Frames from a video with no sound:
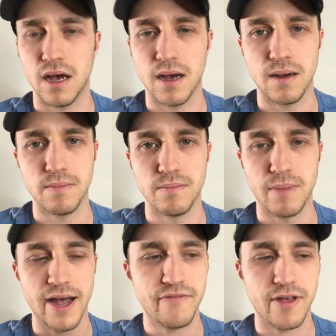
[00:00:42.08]
Um,
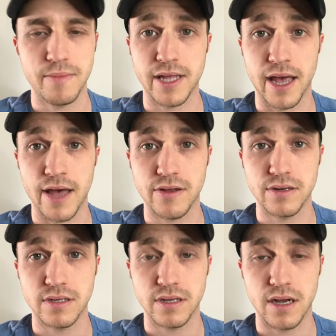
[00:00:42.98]
my family
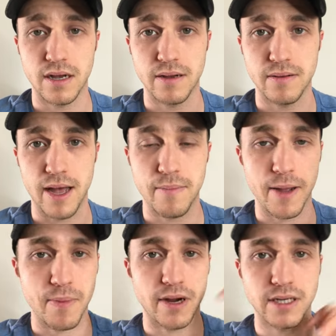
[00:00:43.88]
gathered uh, at my
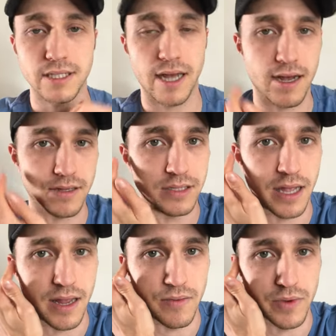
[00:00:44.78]
parents' house
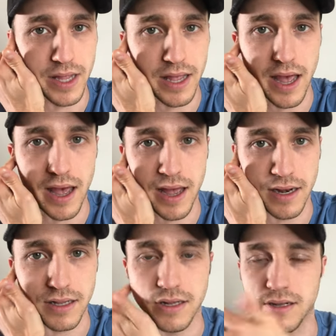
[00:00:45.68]
and we
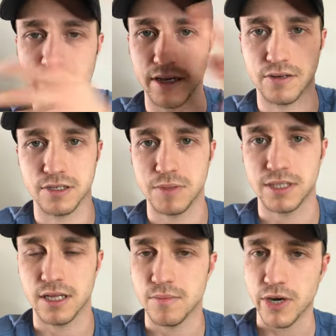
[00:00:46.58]
had, you know, like a Christmas
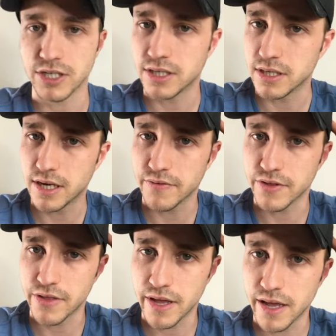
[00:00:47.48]
celebration and
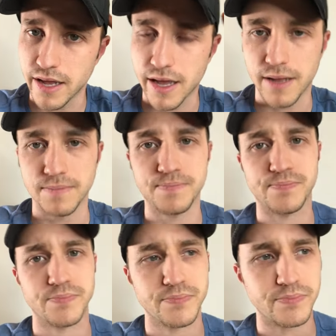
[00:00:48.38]
everything. And
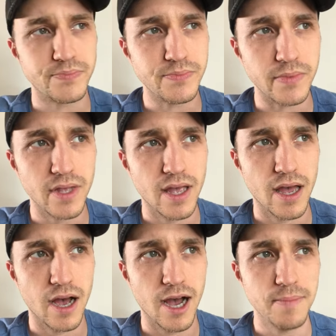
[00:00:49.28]

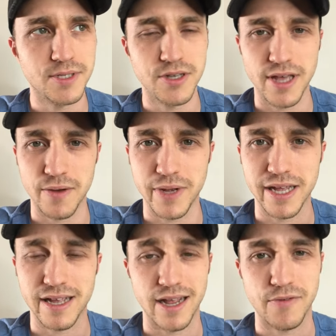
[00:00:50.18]
up to that
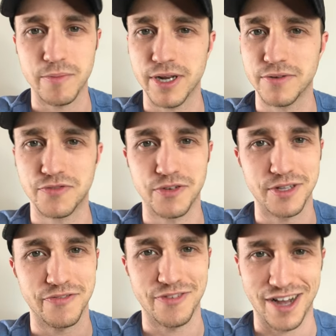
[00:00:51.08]
weekend, everybody was
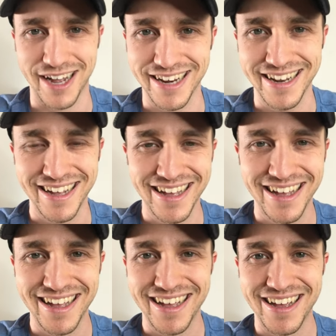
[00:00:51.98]
feeling fine,
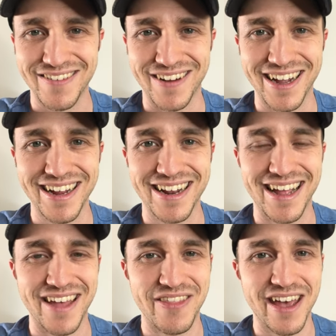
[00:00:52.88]
right?
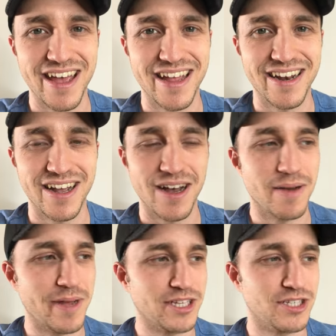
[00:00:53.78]
And then
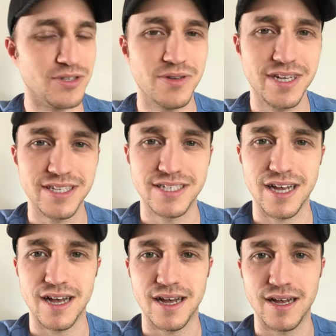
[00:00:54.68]
um, as soon as,
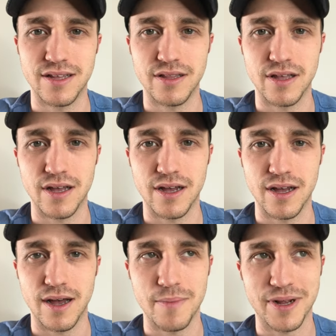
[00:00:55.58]
uh,
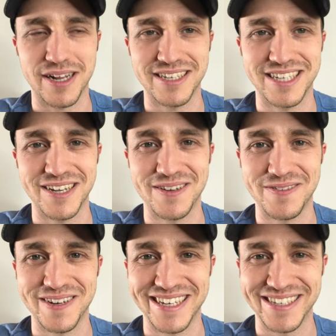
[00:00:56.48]
uh I'm not going to say who
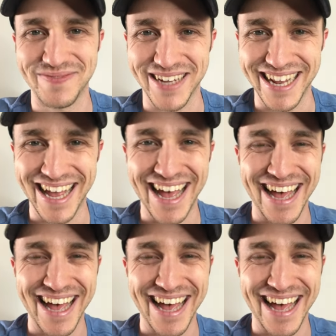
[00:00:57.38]
it was, but.